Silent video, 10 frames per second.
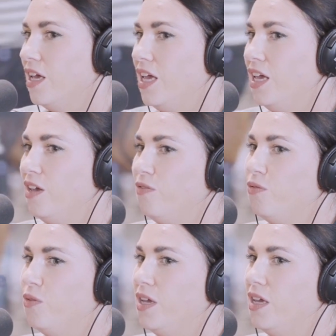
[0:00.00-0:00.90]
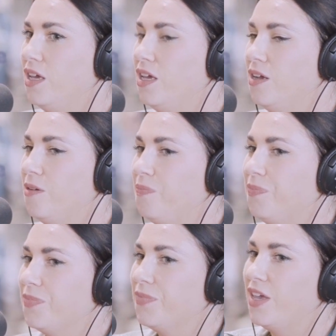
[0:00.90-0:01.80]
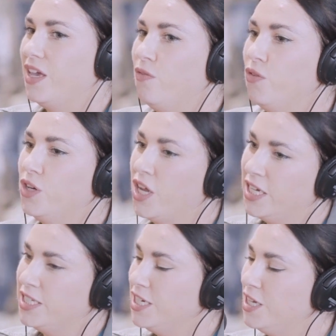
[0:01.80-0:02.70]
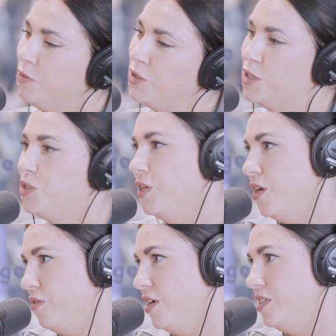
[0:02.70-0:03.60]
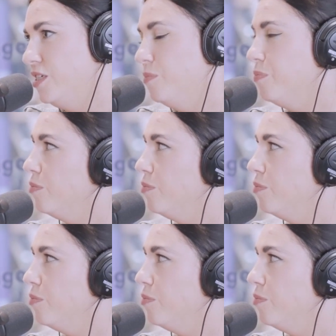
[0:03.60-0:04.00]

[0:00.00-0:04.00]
If we're not listening, we're not doing it right.